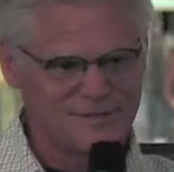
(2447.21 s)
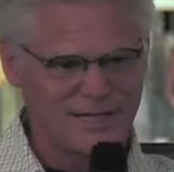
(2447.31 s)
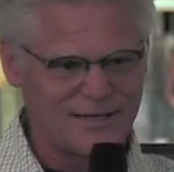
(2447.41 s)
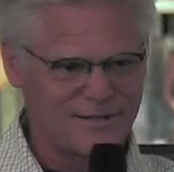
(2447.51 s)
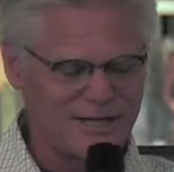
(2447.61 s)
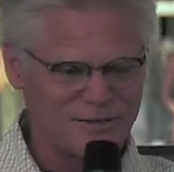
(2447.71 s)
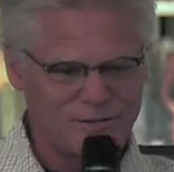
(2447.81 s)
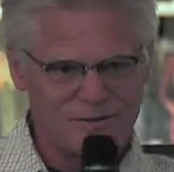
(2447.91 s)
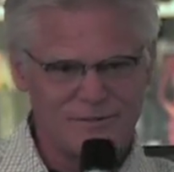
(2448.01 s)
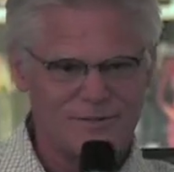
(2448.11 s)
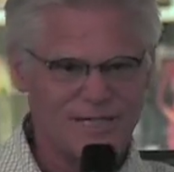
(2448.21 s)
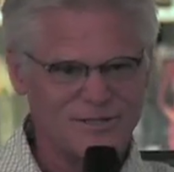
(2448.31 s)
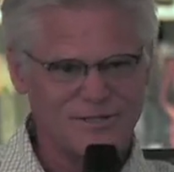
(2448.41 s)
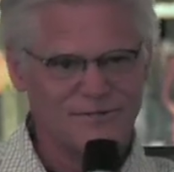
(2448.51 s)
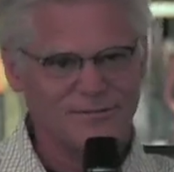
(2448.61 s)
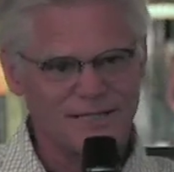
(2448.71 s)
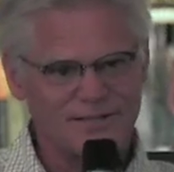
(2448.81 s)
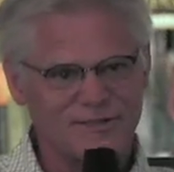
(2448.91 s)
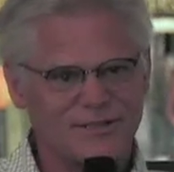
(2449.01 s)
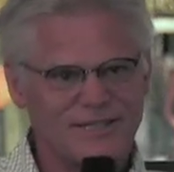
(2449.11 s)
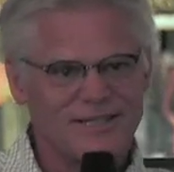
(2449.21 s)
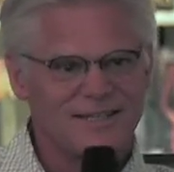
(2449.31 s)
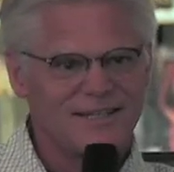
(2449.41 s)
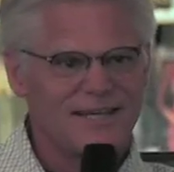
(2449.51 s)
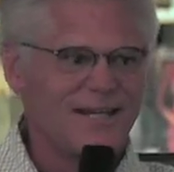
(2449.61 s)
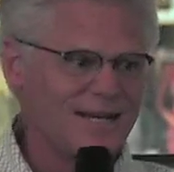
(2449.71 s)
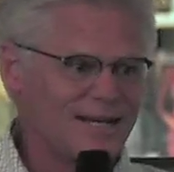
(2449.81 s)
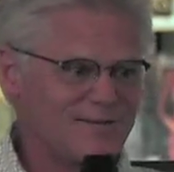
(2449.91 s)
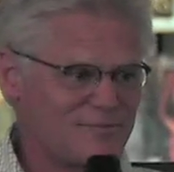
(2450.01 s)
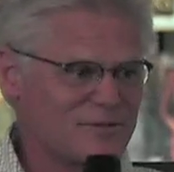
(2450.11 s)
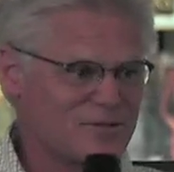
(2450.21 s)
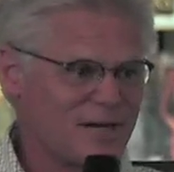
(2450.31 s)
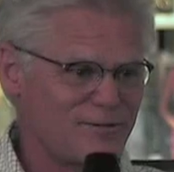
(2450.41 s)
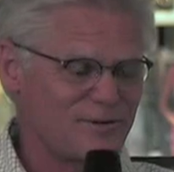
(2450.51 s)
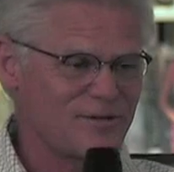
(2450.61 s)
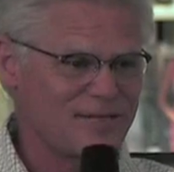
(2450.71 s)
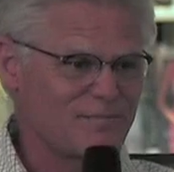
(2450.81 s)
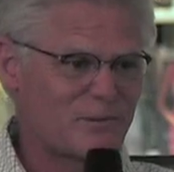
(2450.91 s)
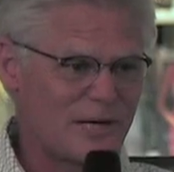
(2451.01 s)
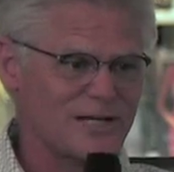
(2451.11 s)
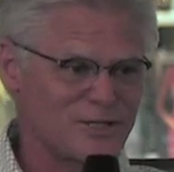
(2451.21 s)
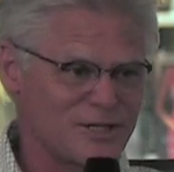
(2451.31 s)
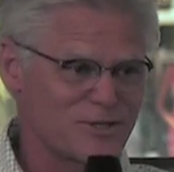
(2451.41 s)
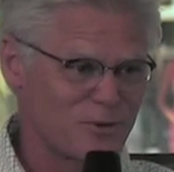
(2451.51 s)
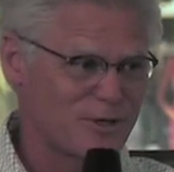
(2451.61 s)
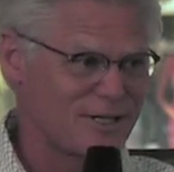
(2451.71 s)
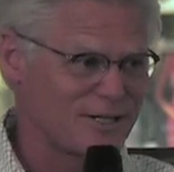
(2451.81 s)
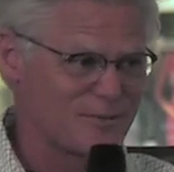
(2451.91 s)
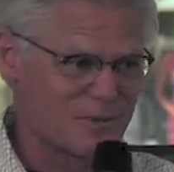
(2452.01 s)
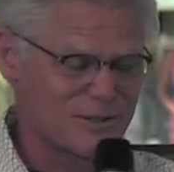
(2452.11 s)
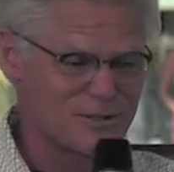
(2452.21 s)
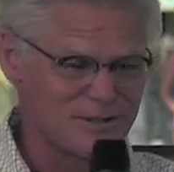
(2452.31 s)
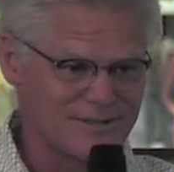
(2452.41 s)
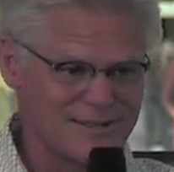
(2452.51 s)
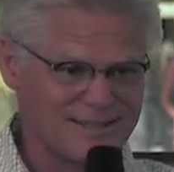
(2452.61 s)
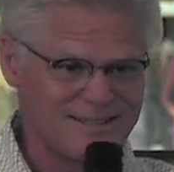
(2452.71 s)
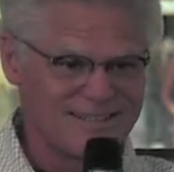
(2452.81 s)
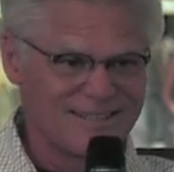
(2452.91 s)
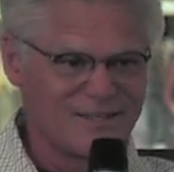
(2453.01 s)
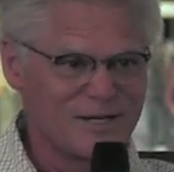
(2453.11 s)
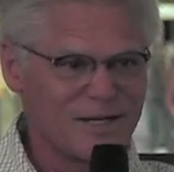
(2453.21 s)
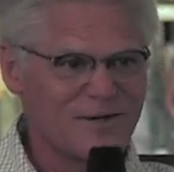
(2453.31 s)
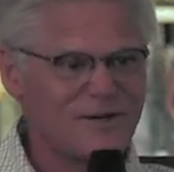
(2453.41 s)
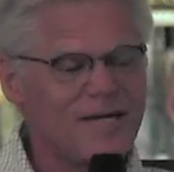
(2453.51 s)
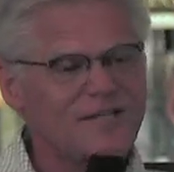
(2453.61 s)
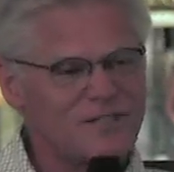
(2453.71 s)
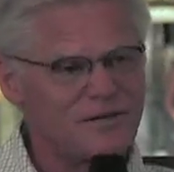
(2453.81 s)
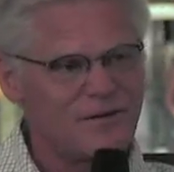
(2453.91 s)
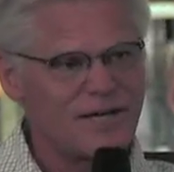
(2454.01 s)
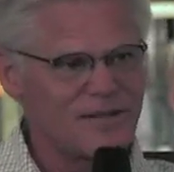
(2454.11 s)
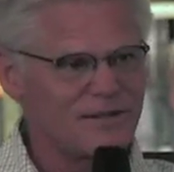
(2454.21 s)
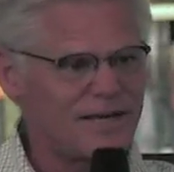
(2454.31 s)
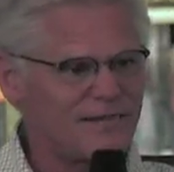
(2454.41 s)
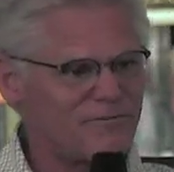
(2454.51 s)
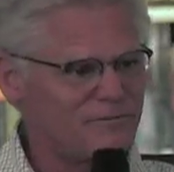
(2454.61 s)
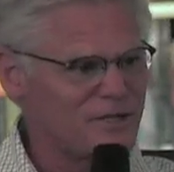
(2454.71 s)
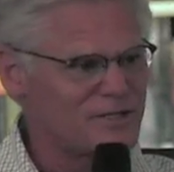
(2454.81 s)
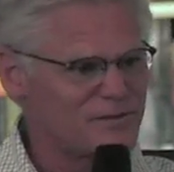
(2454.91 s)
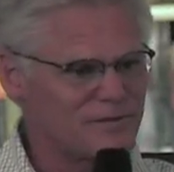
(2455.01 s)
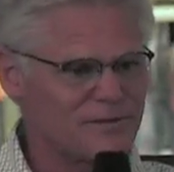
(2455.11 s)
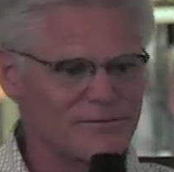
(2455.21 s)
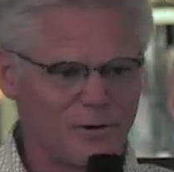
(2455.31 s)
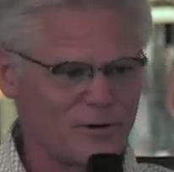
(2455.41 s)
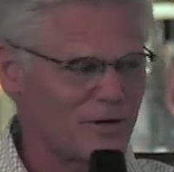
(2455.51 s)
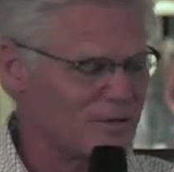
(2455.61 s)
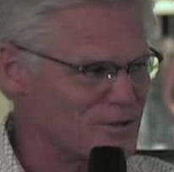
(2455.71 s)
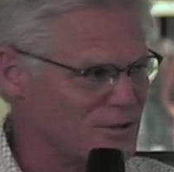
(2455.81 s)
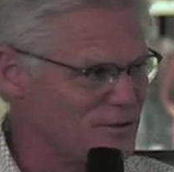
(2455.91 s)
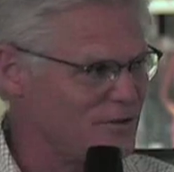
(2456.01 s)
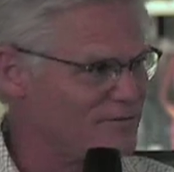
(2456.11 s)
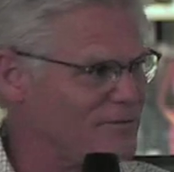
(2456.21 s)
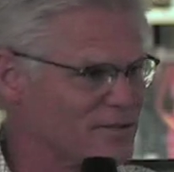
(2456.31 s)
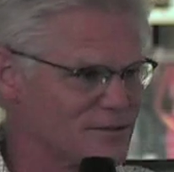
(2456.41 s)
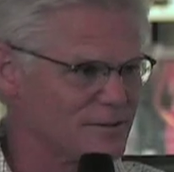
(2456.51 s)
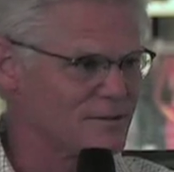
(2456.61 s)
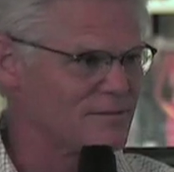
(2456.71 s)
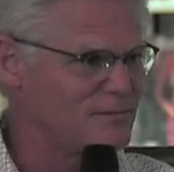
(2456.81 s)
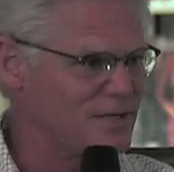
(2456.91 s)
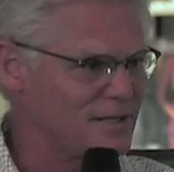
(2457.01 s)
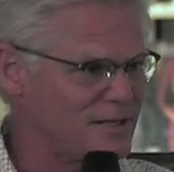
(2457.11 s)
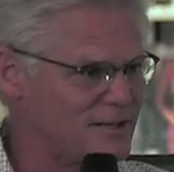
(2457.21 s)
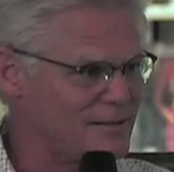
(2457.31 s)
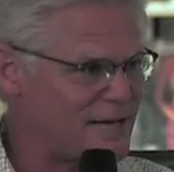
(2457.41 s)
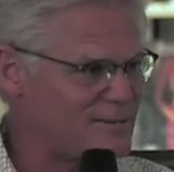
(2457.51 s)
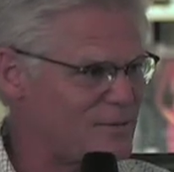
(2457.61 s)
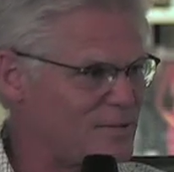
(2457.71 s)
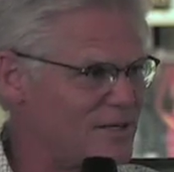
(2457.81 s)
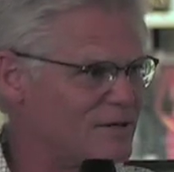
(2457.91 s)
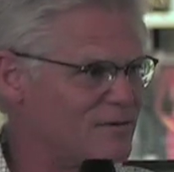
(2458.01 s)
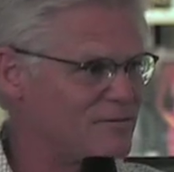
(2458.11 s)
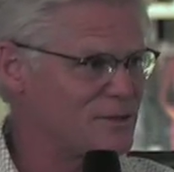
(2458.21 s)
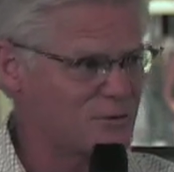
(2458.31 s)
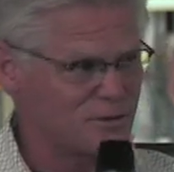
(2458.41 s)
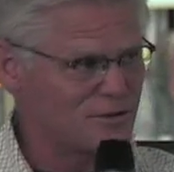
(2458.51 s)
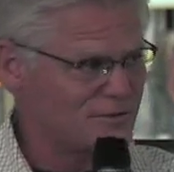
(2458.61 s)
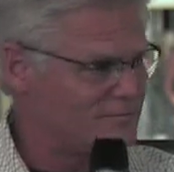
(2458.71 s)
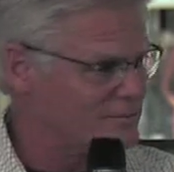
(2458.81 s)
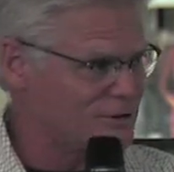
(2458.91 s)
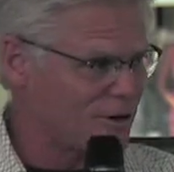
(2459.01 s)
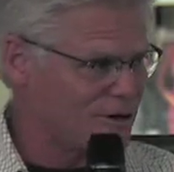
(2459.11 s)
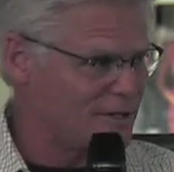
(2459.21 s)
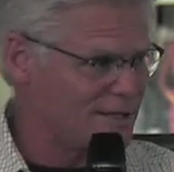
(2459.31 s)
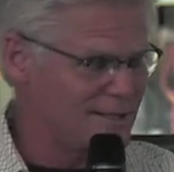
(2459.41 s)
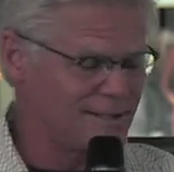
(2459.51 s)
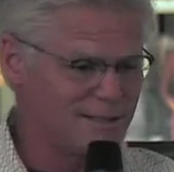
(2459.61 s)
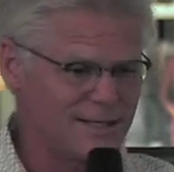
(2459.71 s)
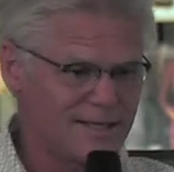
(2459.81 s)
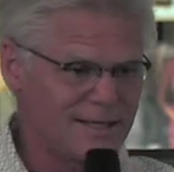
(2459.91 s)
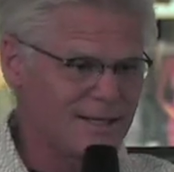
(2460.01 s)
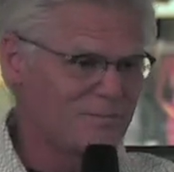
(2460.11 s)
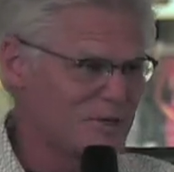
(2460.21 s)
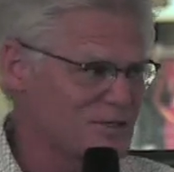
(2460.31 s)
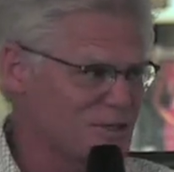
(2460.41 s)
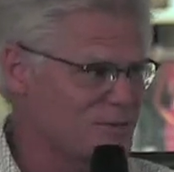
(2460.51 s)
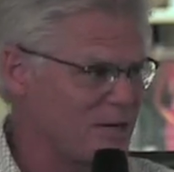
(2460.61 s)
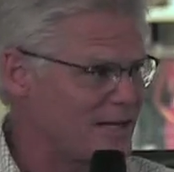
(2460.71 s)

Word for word: psychological testing things. And I was definitely process oriented person, you know. And so I think that fits with going to art school. It fits with being a cabinet maker. It fits with starting a, a business,